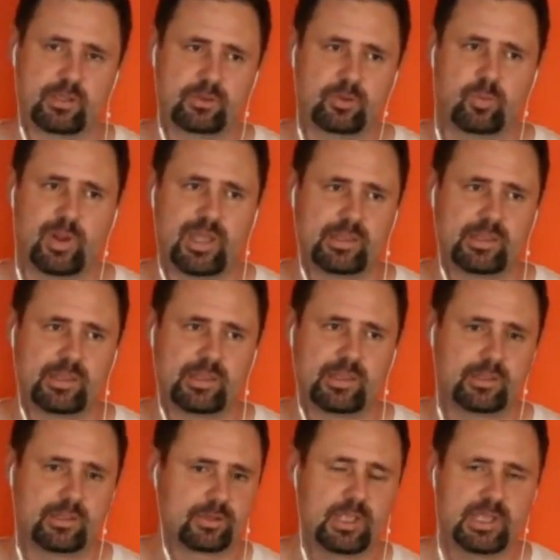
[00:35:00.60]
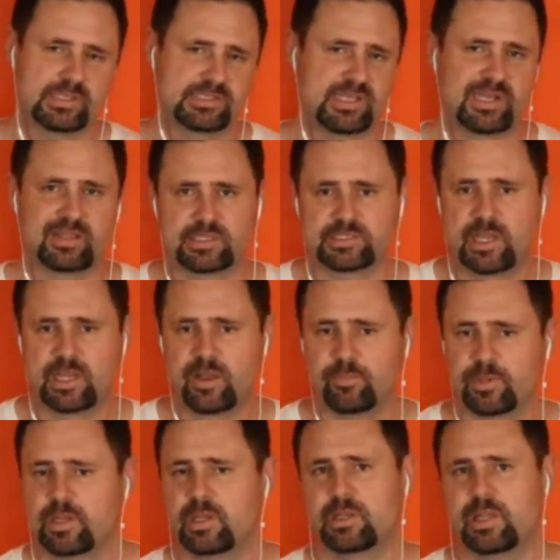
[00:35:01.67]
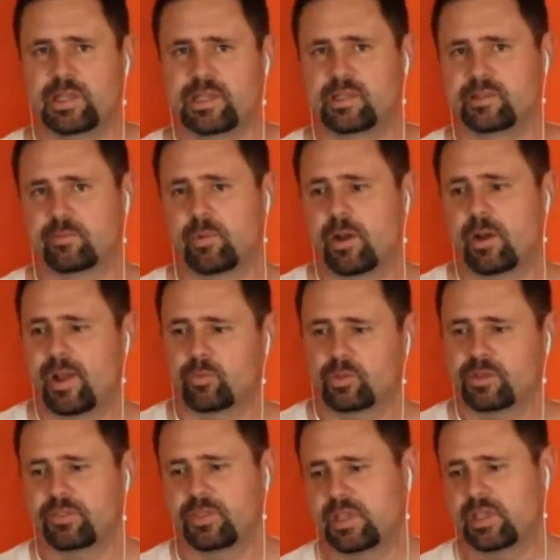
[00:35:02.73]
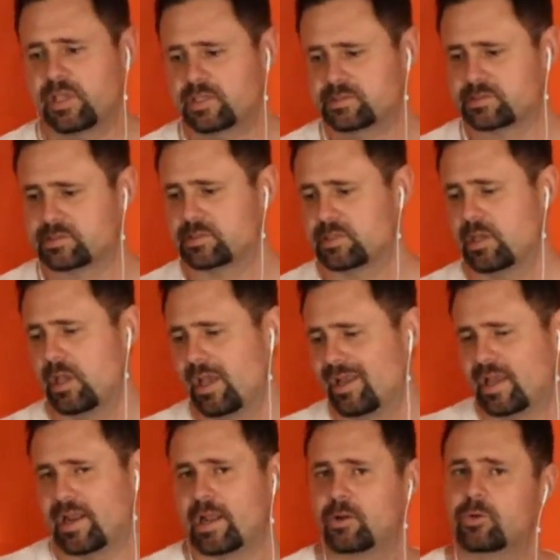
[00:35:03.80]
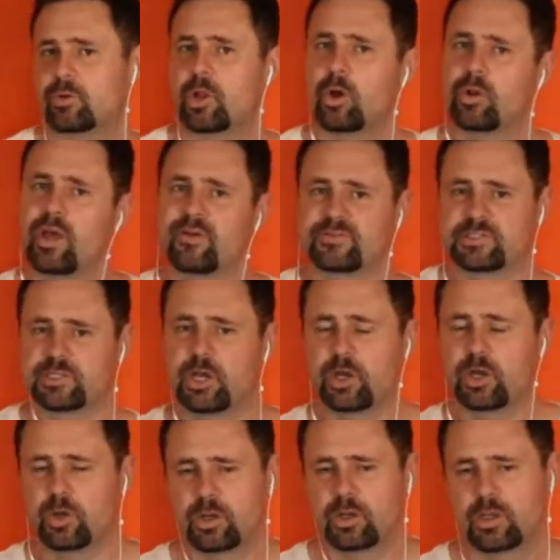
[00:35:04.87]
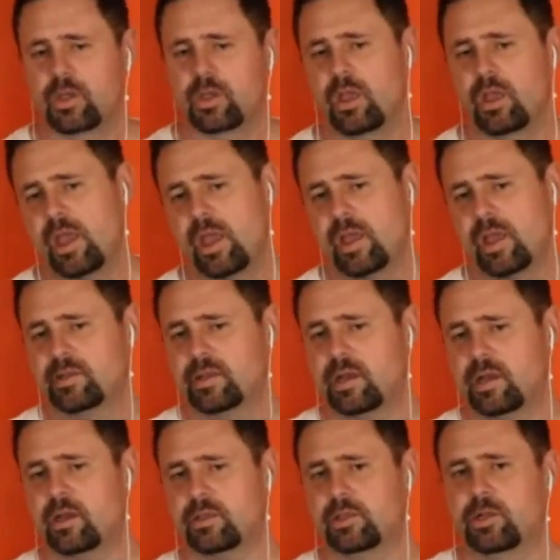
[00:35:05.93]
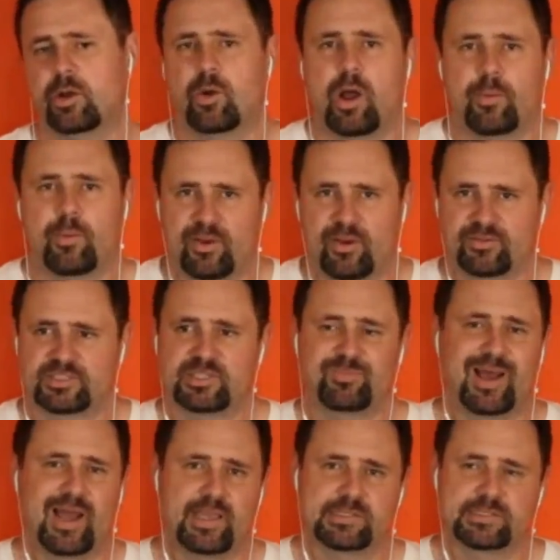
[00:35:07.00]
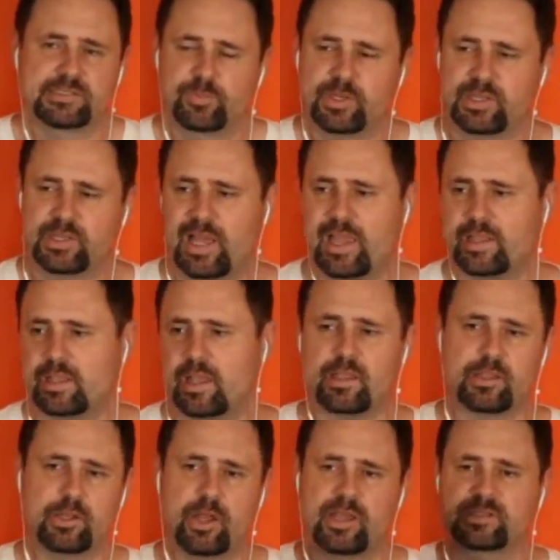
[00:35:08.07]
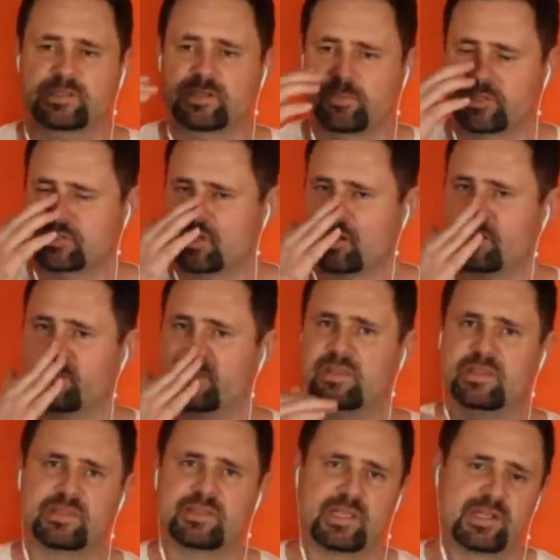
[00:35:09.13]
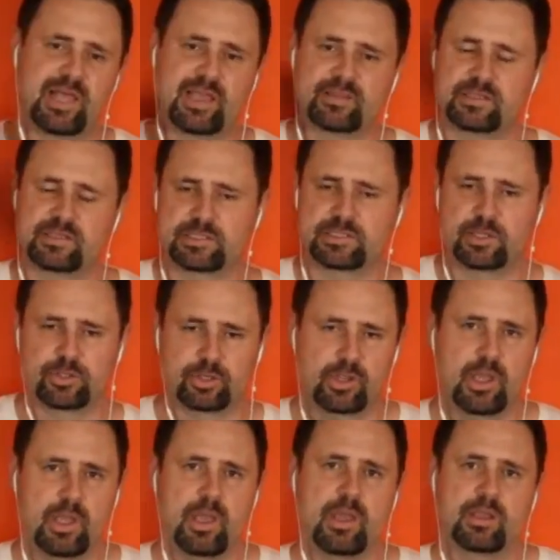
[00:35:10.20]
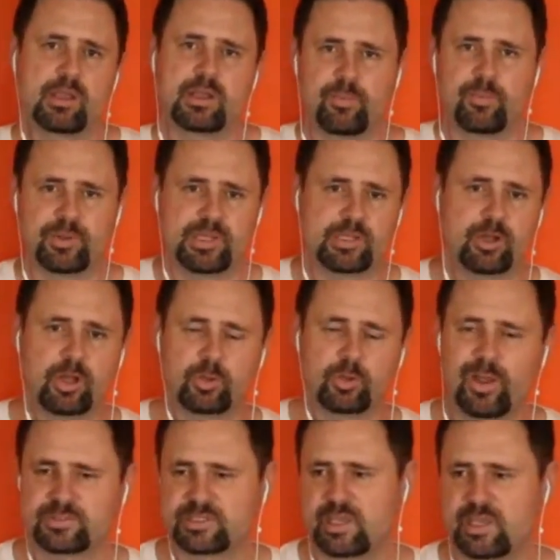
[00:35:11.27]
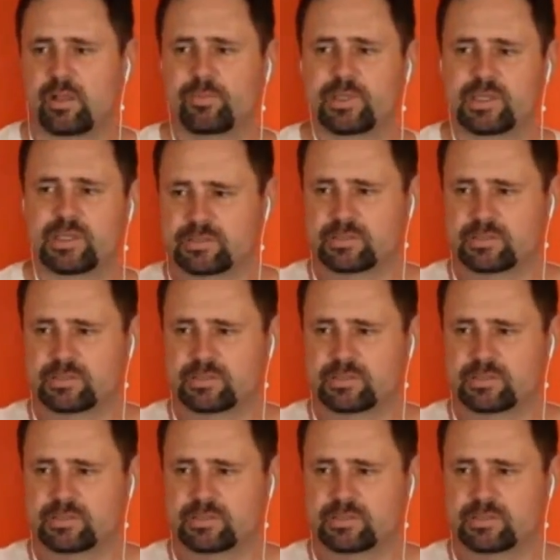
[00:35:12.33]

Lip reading: way they're setting things up, like hit them up. I really think it's, and again, I don't know enough to know. And, you know, I'm obviously biased, but like, you know, I had somebody telling me that they like this other company called WebScale because